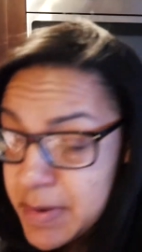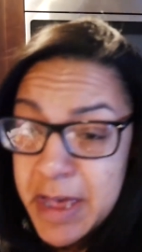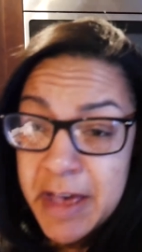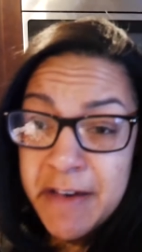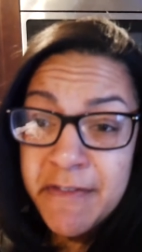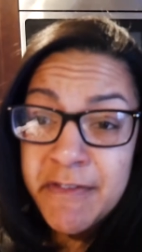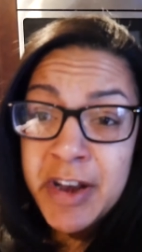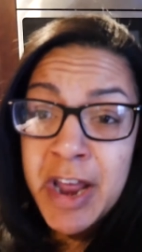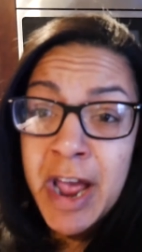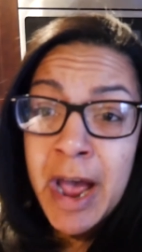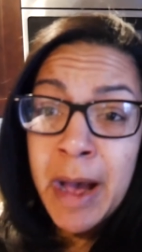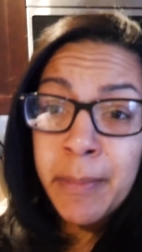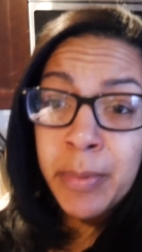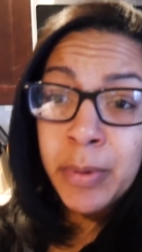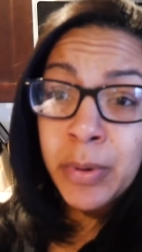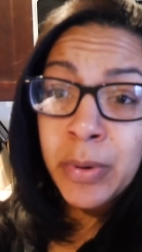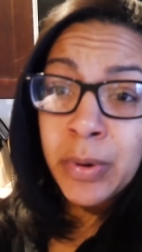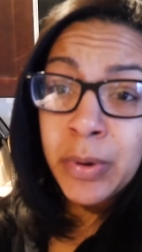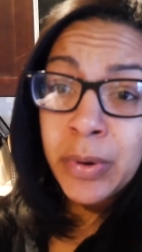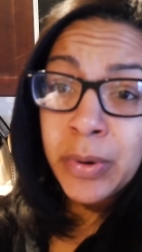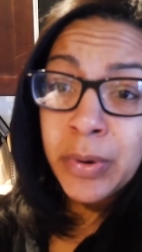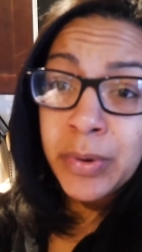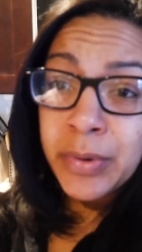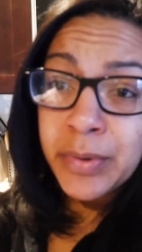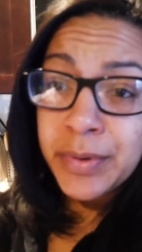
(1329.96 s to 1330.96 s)
have an
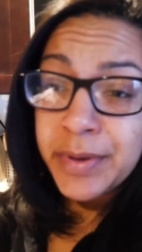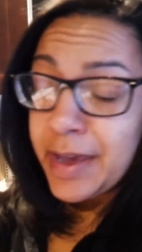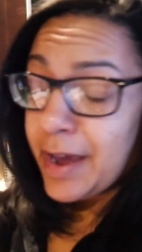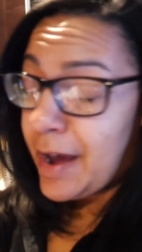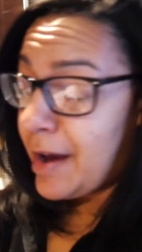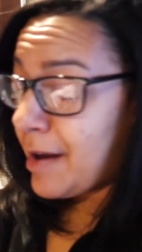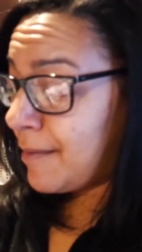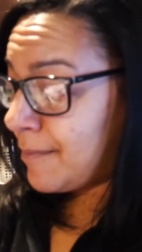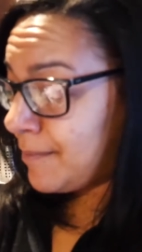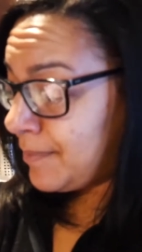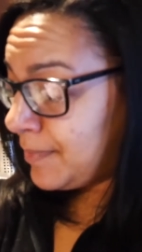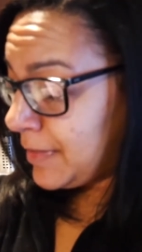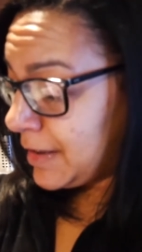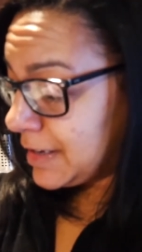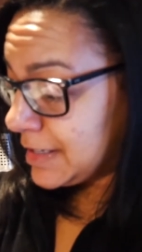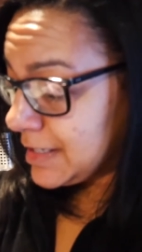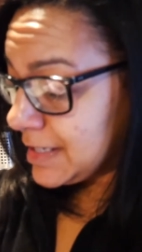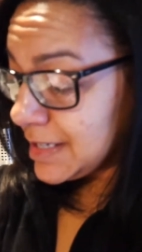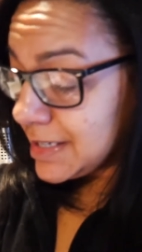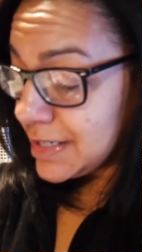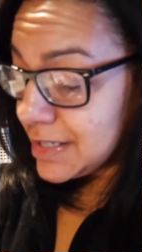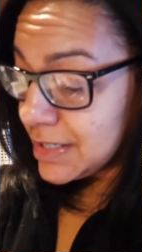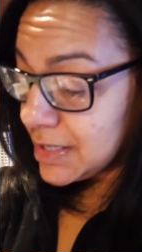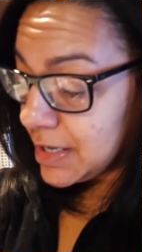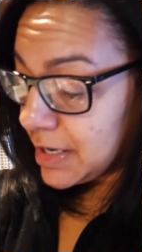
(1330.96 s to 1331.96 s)
apple. Yeah, that
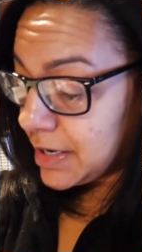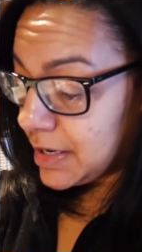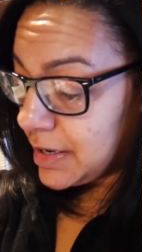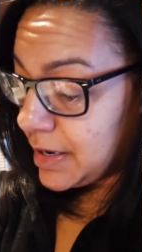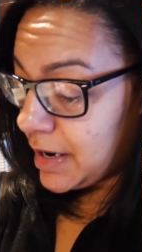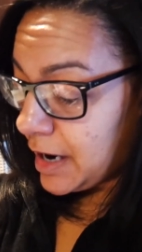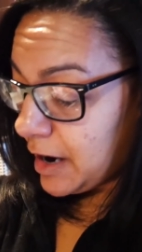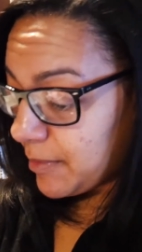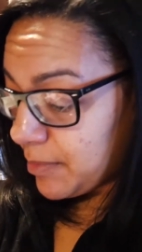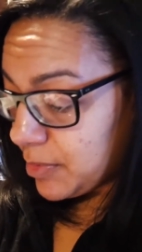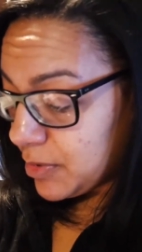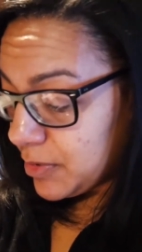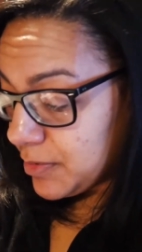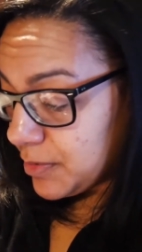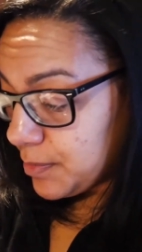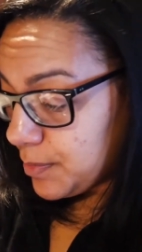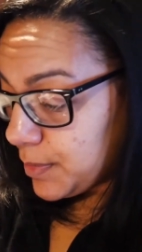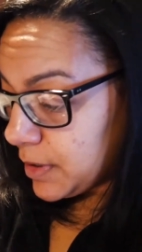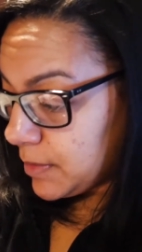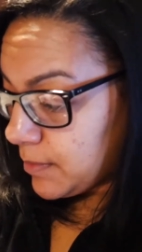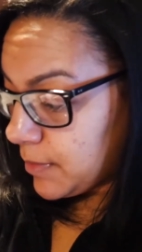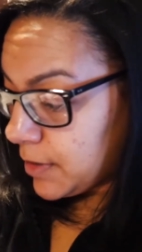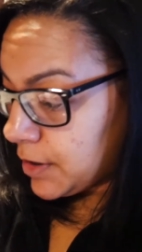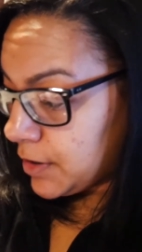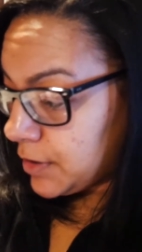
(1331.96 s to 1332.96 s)
sounds good, apple with
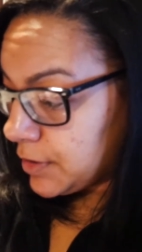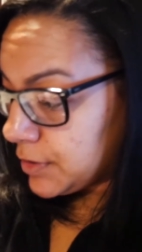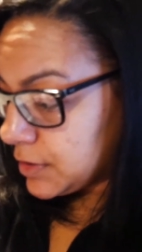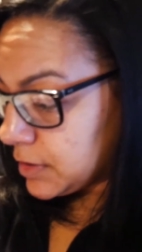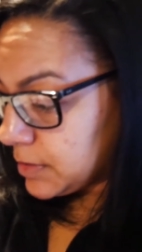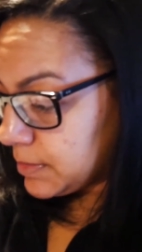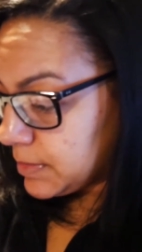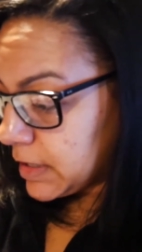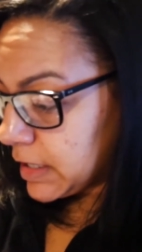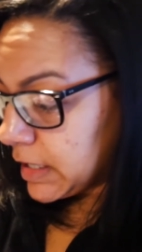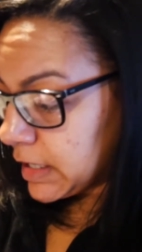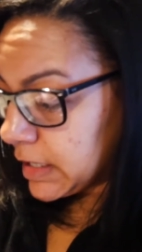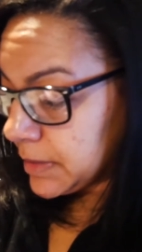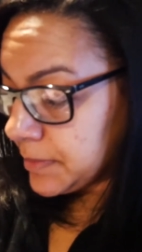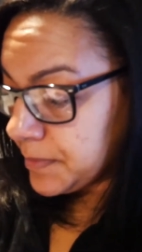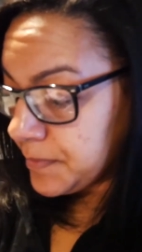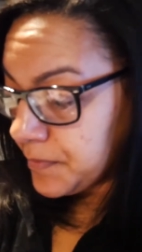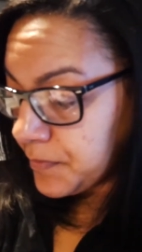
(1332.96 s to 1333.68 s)
peanut butter or something.